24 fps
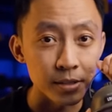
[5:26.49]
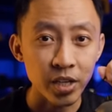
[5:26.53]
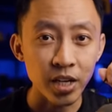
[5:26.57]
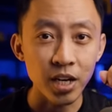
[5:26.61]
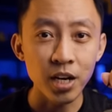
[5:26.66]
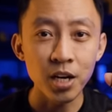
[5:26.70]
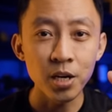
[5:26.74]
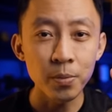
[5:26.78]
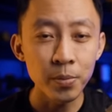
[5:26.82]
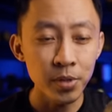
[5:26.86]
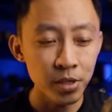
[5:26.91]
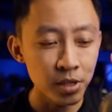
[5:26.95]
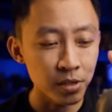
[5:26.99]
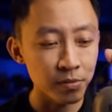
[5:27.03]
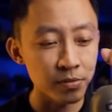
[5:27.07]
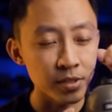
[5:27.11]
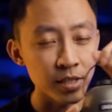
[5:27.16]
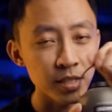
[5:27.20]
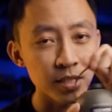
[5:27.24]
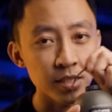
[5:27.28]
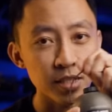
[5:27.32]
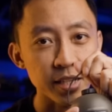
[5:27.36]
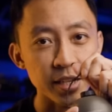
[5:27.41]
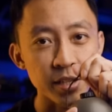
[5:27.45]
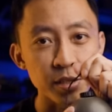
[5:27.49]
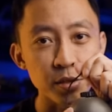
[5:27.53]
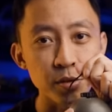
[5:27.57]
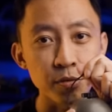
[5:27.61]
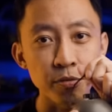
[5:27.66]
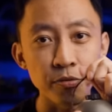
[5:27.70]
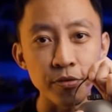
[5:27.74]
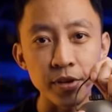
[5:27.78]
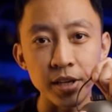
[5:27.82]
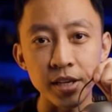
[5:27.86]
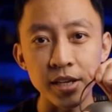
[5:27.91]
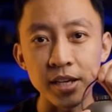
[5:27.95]
Now, how many of these can you
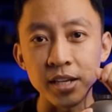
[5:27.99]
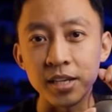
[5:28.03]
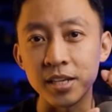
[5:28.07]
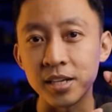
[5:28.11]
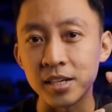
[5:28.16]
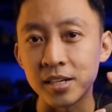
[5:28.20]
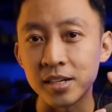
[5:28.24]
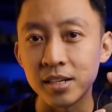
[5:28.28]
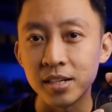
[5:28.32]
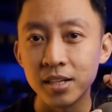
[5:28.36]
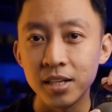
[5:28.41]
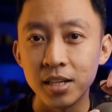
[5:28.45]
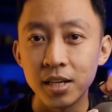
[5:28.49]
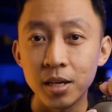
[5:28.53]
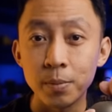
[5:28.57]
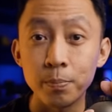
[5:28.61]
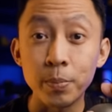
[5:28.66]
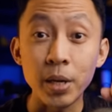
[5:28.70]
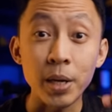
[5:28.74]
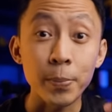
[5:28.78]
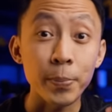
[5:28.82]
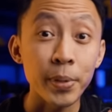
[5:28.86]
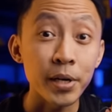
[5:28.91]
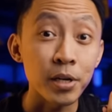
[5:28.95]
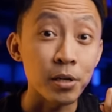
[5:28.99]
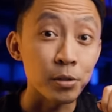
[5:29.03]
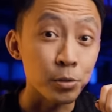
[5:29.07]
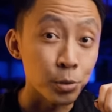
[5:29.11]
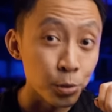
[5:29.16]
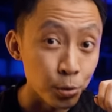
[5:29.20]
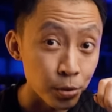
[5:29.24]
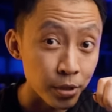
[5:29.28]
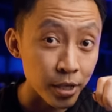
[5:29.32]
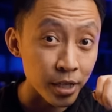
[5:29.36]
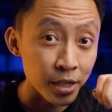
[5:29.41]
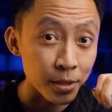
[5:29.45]
fit in a backpack or
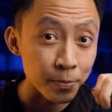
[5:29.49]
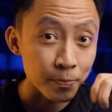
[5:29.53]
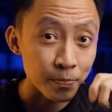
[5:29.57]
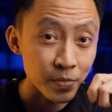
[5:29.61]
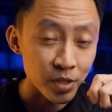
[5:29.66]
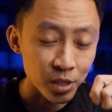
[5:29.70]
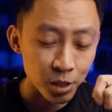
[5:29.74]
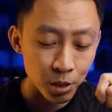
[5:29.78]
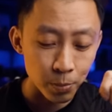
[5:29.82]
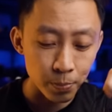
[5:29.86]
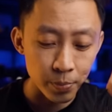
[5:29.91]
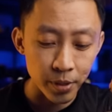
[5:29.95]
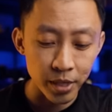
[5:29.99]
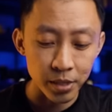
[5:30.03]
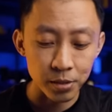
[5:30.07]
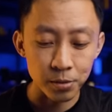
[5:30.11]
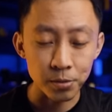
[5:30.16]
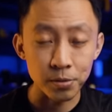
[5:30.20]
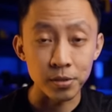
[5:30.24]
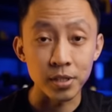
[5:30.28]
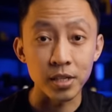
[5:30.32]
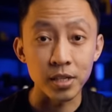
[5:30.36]
toolkit compared to